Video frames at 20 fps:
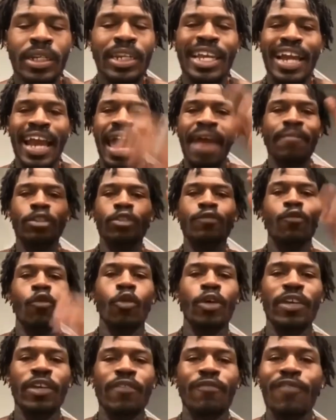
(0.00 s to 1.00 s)
Nigga averaged
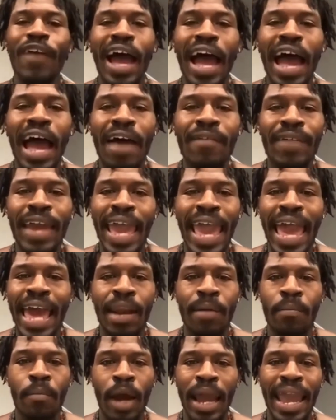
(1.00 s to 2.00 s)
45.
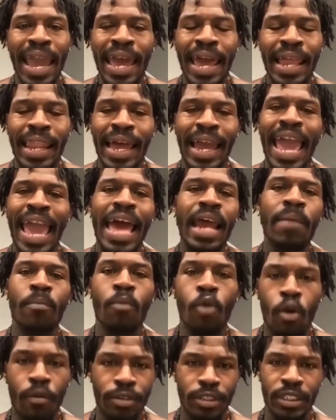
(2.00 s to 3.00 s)

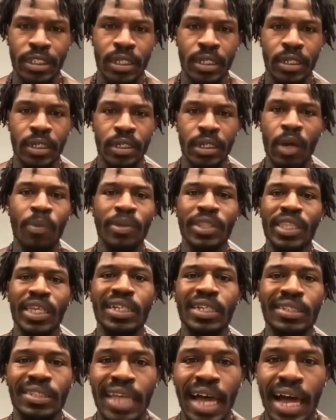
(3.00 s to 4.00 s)
Adam Morrison. They went to
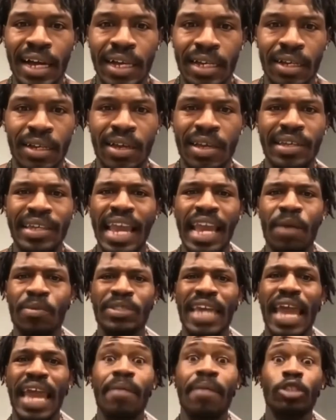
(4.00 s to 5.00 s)
Gonzaga. Came
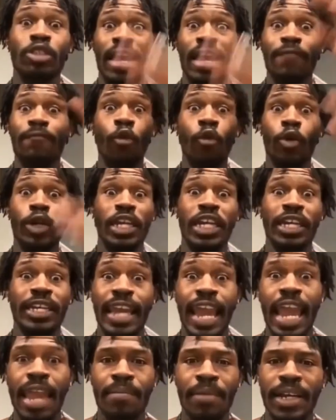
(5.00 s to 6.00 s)
with averaging like 40 a
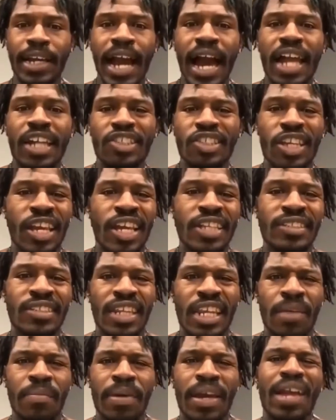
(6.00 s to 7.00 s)
game in college. Then get
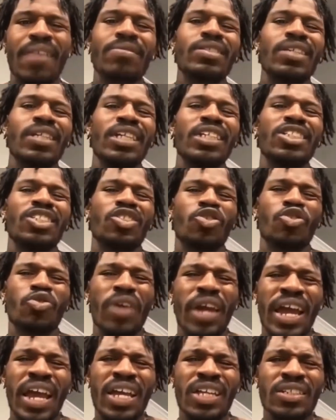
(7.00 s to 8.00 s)
to the NBA. All of a sudden he just
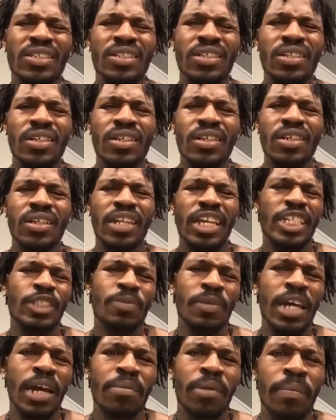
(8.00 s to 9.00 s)
trash.
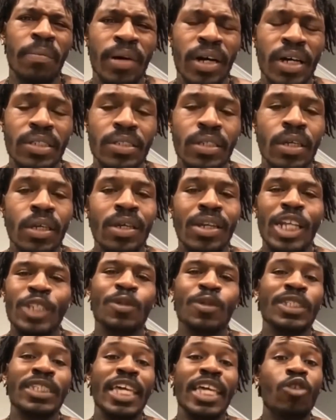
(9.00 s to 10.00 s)
Niggas become a bust.
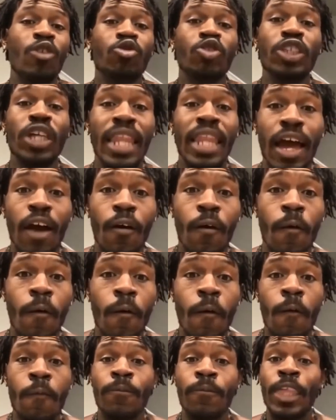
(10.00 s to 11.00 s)
That's because they don't sell out.
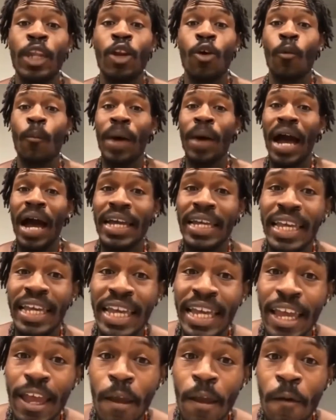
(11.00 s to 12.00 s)
They don't buy
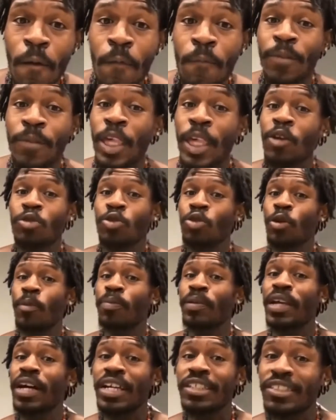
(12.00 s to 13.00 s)
in. They don't do
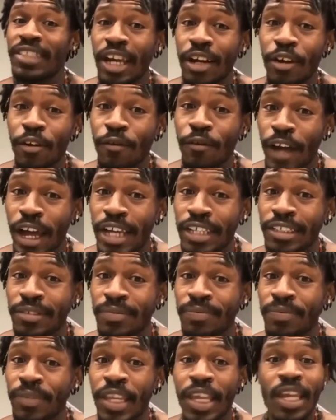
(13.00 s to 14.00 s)
the blood
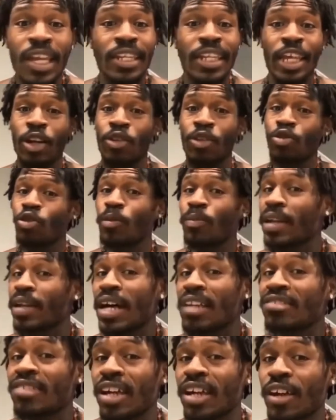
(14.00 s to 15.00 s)
sacrifice. They don't do the
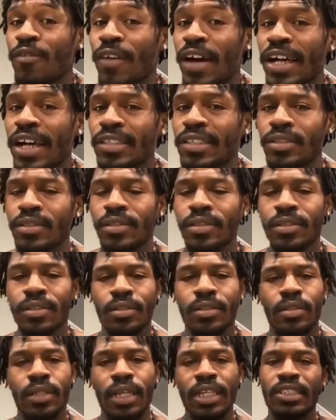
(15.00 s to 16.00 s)
blood sacrifice.
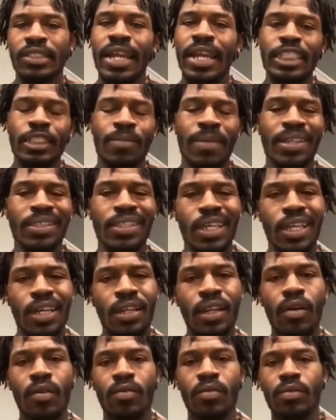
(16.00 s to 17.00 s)
They snatch him out they
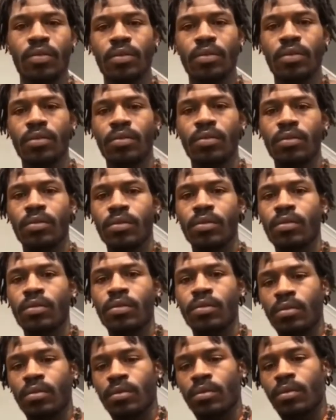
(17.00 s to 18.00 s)
glow.
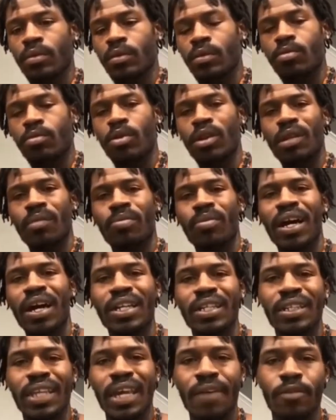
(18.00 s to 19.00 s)
Boy,
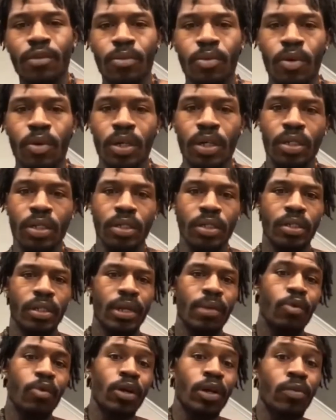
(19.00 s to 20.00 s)
LeBron the devil, boy.
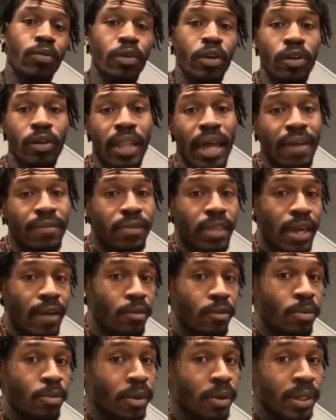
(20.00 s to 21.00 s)
That boy the real life
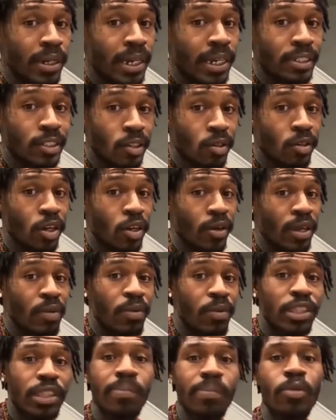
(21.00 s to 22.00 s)
devil, boy. Niggas don't know
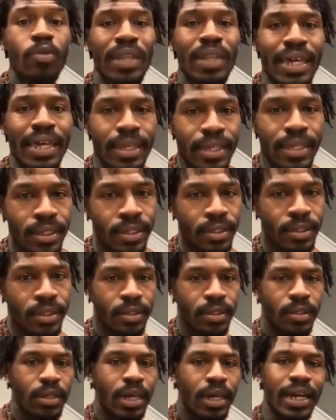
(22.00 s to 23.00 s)
he with the boule.
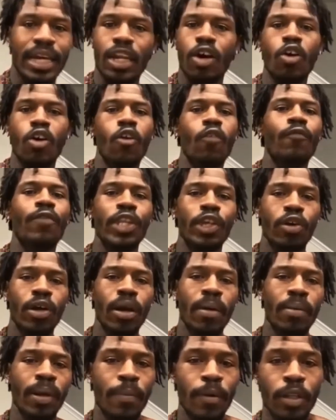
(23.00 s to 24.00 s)
I got a whole video
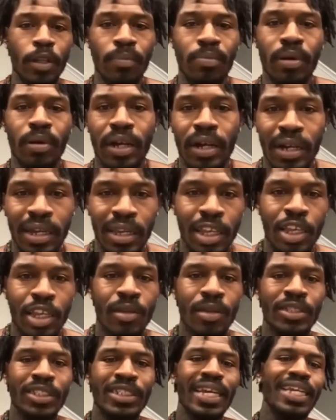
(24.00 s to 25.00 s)
coming up on LeBron.
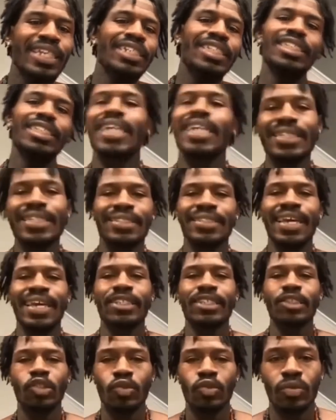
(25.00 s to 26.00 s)
Check his chest
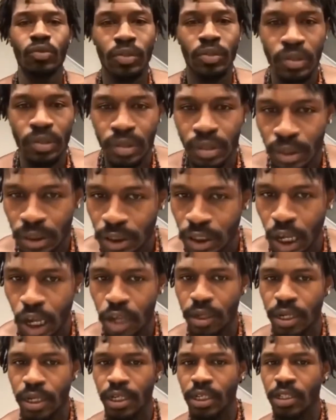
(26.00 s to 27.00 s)
tattoo. That's
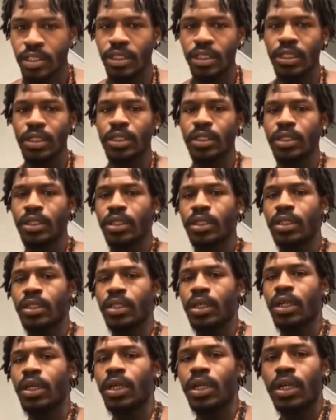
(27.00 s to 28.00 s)
all you need to see.
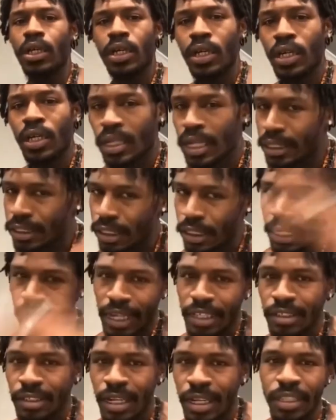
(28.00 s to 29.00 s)
That's
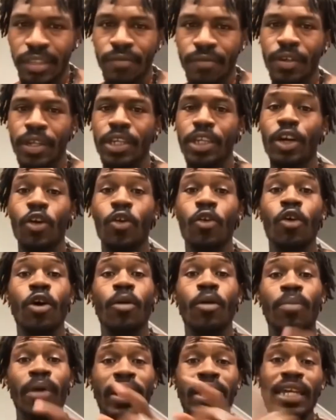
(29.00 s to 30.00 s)
another video.
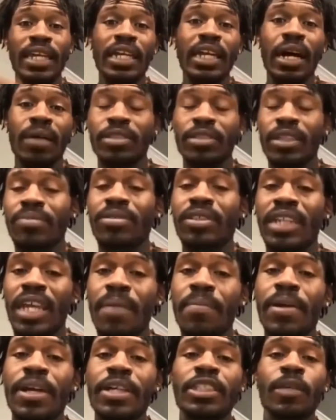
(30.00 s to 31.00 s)
But he comes up
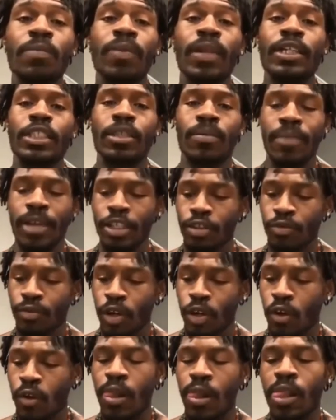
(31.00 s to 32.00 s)
today because he plays a major
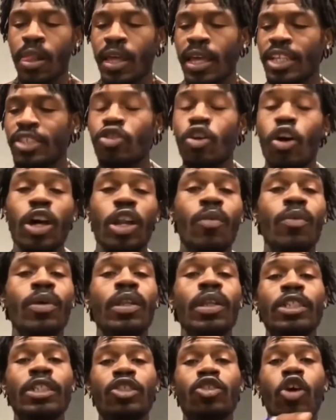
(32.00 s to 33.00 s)
role. It started
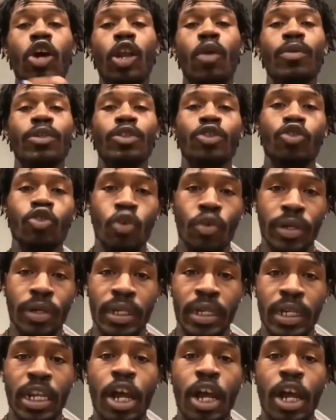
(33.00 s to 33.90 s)
with Jordan.